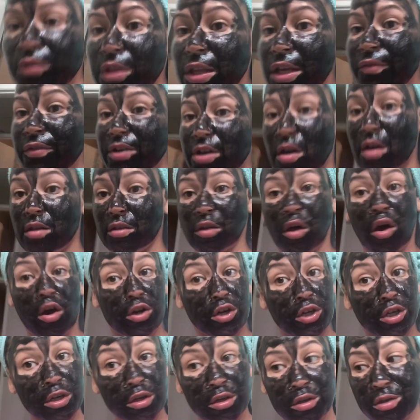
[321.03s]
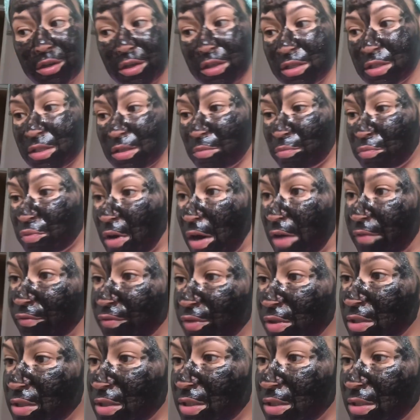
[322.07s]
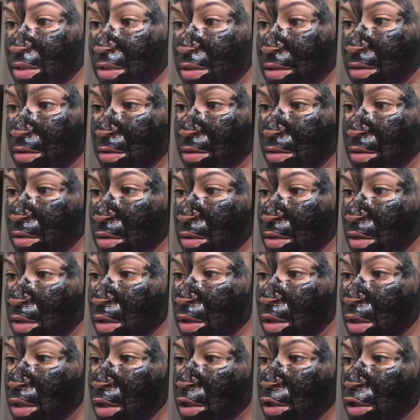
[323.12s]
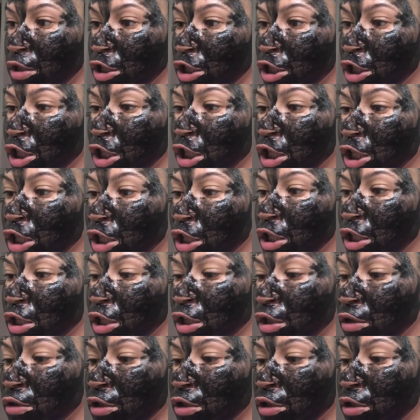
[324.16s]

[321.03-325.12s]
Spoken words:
leave it on longer. It's a preference. Pretty